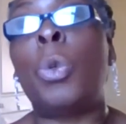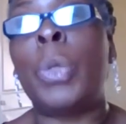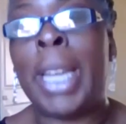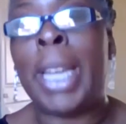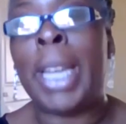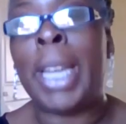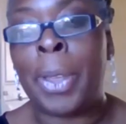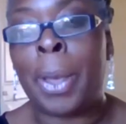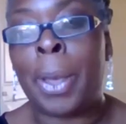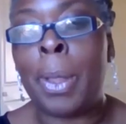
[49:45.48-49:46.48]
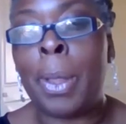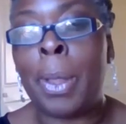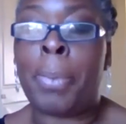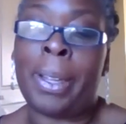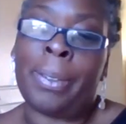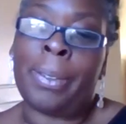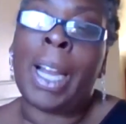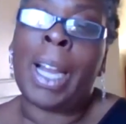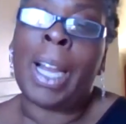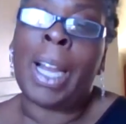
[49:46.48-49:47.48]
that they will need them, but
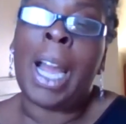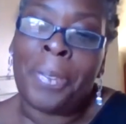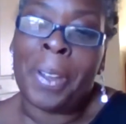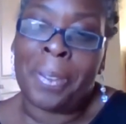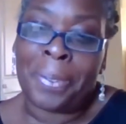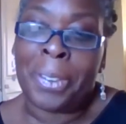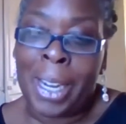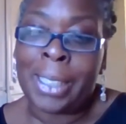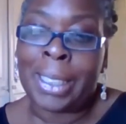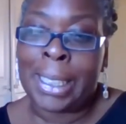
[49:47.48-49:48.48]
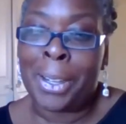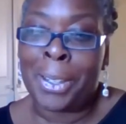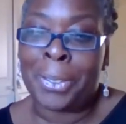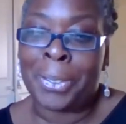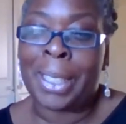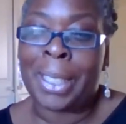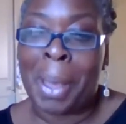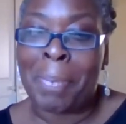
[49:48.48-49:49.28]
comfort for ourselves,